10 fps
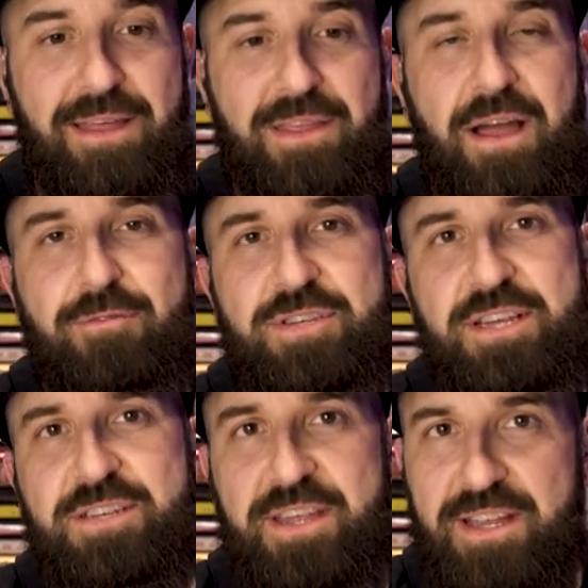the
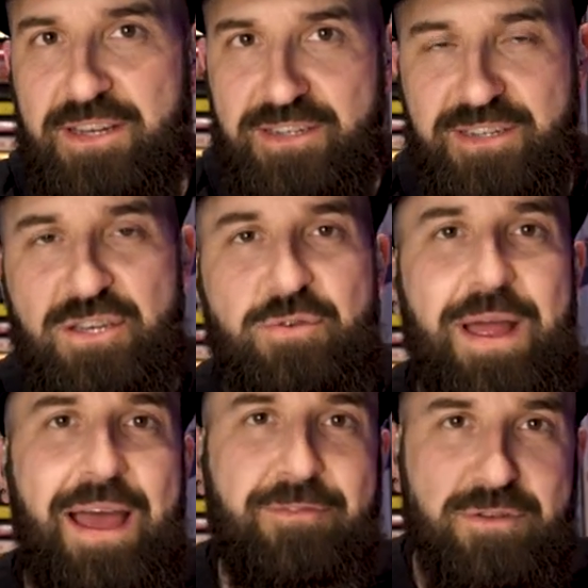conversation can continue
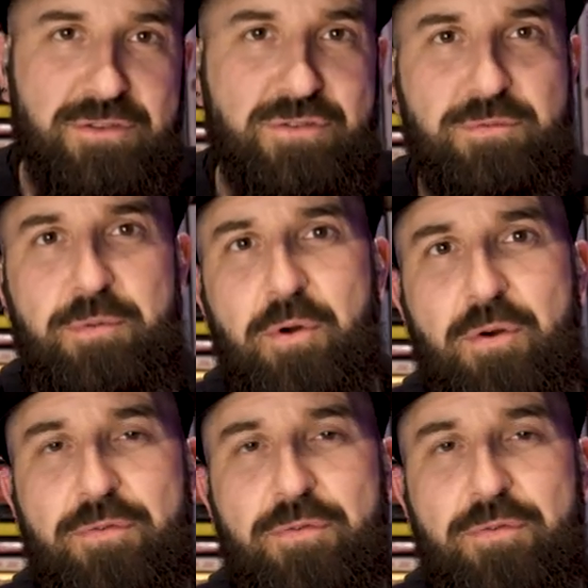after the Super Bowl